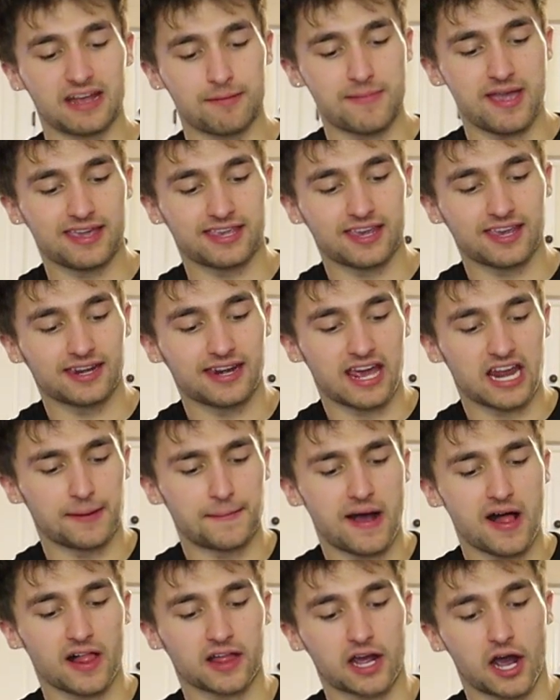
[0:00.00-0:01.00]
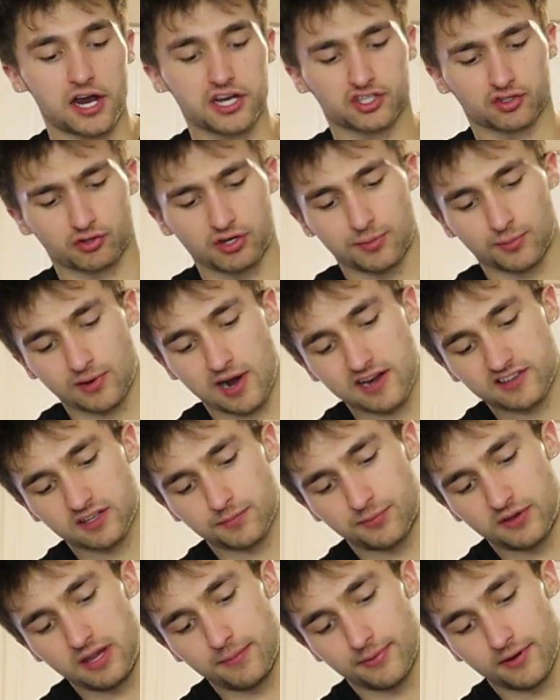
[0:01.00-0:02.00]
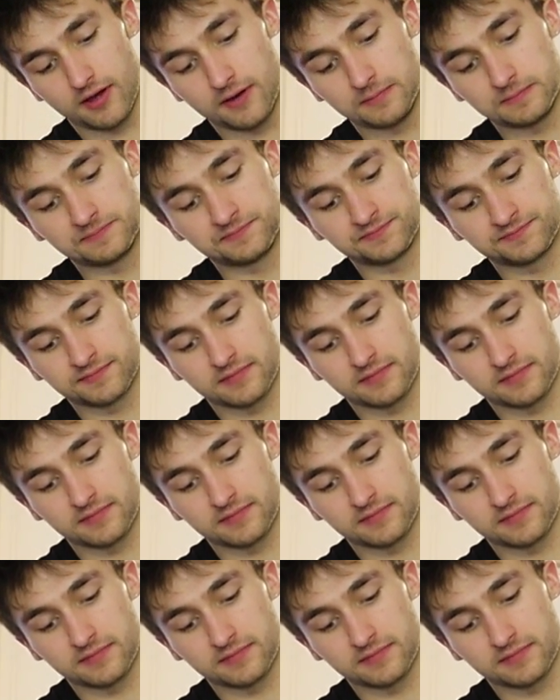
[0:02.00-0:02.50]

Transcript: at making an anabolic ice cream recipe, but